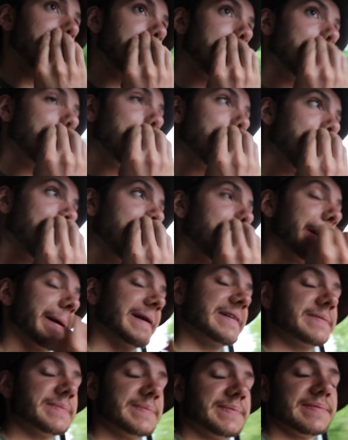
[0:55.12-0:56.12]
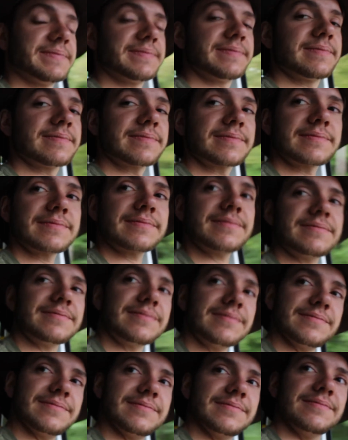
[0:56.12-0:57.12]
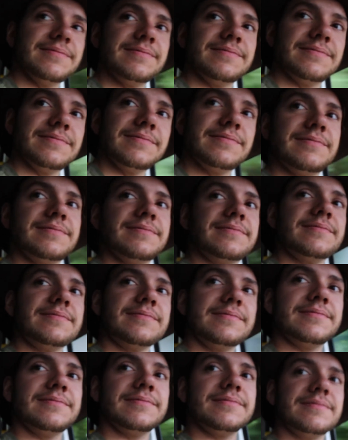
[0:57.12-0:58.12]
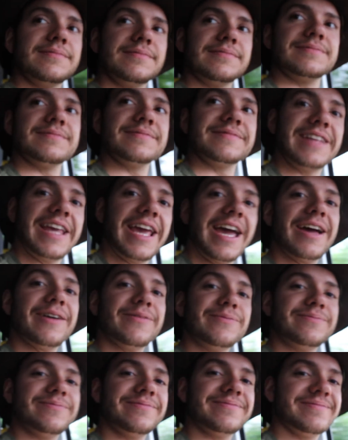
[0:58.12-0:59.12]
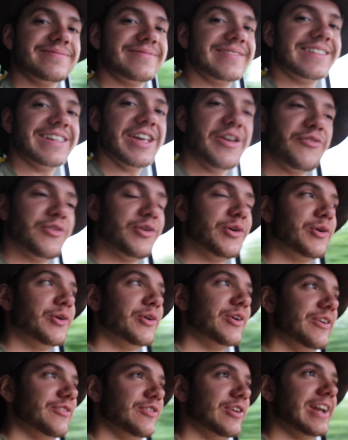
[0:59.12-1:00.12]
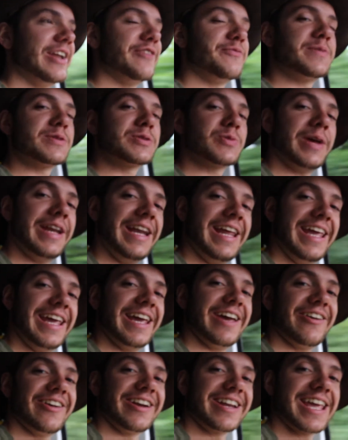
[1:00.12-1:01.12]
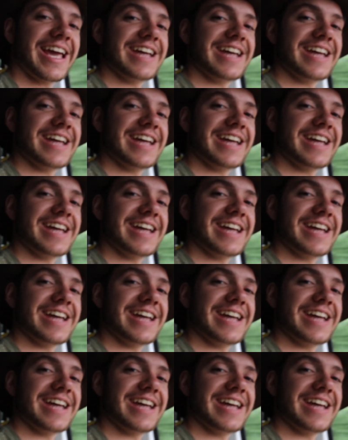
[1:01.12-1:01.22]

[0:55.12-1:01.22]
we're going to uh, Keswick. Yeah. If you if you live between here and